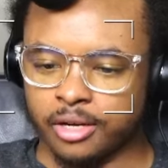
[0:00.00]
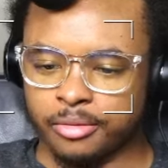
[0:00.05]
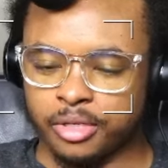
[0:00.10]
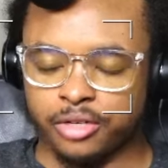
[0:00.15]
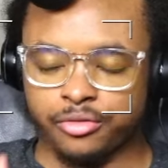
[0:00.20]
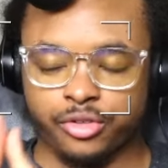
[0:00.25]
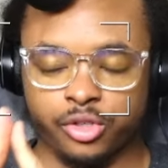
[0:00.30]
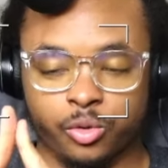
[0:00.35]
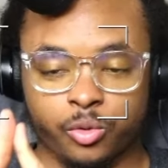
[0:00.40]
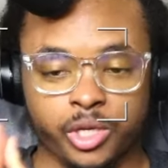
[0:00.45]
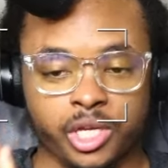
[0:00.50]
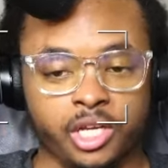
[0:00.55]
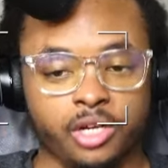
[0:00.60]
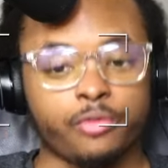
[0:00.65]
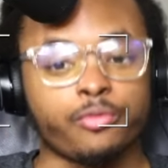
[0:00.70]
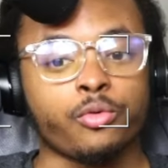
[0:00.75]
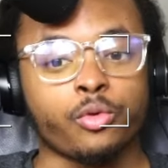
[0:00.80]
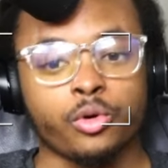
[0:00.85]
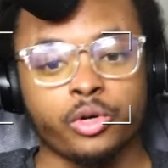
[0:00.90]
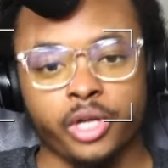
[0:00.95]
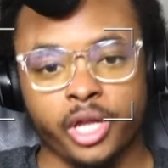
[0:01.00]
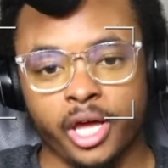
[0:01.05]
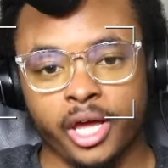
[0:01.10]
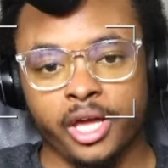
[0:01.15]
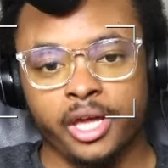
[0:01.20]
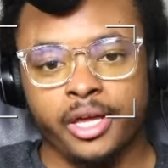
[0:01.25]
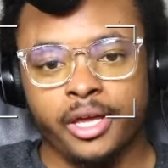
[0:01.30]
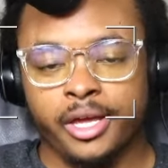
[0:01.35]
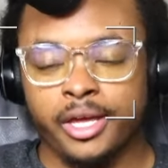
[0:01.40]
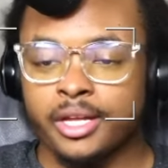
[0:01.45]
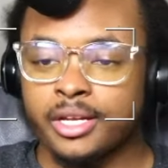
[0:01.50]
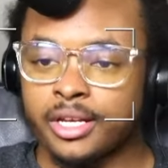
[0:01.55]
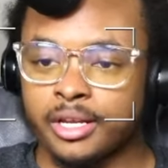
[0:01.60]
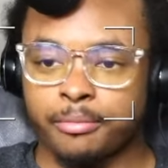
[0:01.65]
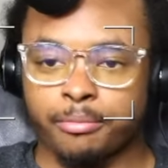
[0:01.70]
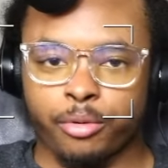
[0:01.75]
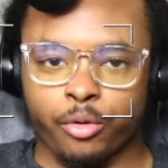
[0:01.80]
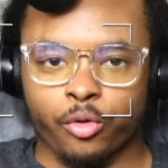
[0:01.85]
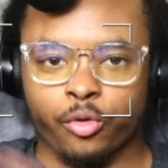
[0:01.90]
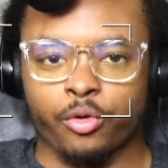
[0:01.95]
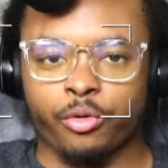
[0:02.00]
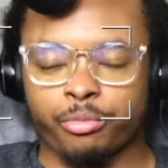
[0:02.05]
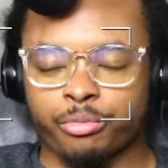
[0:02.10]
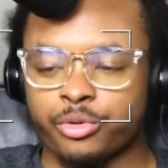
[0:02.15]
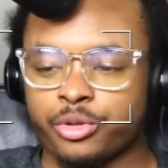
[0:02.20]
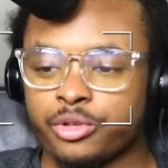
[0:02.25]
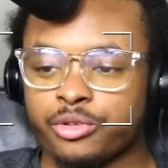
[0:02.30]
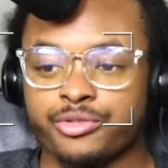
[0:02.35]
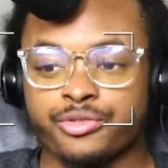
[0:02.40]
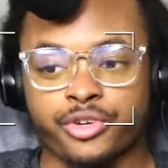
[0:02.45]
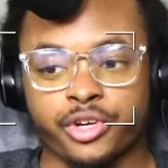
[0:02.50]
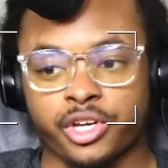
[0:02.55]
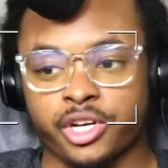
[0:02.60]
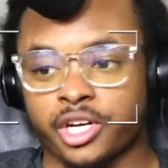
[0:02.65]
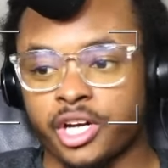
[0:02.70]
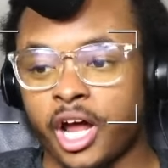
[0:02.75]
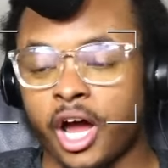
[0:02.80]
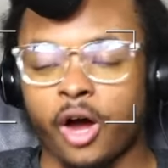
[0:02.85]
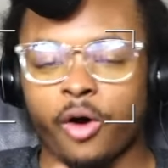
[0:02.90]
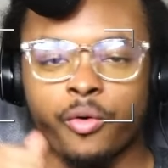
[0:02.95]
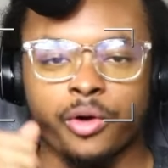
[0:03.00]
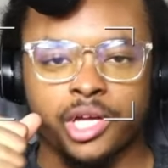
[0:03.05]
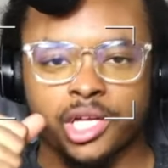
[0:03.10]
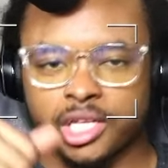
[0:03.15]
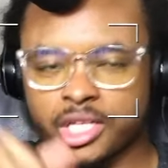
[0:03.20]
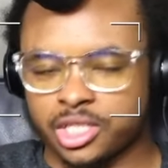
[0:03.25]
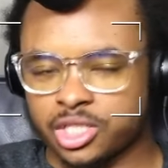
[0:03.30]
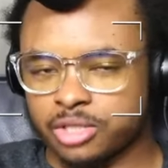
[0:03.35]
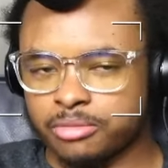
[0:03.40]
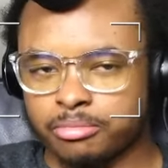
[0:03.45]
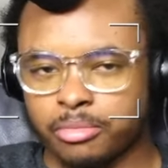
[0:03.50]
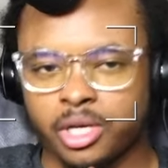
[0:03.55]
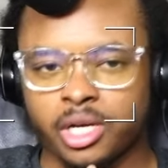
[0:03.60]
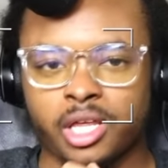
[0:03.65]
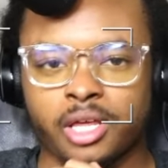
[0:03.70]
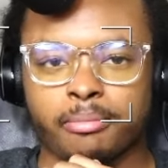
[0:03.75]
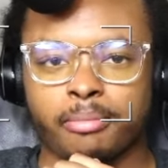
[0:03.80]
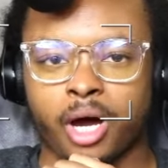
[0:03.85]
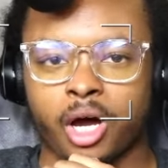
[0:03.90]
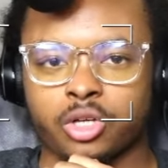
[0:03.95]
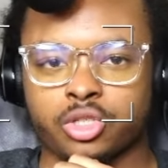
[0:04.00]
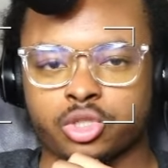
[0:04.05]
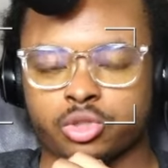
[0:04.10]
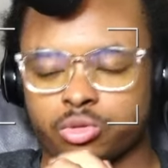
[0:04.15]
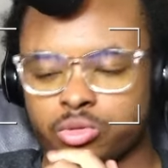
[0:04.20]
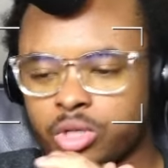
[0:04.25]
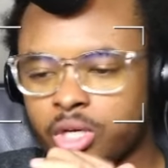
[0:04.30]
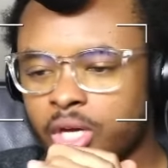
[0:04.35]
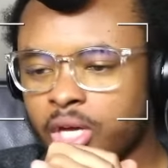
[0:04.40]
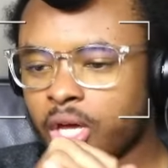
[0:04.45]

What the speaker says: And if you don't can't afford that, then boom, figure it out. Get some money about you.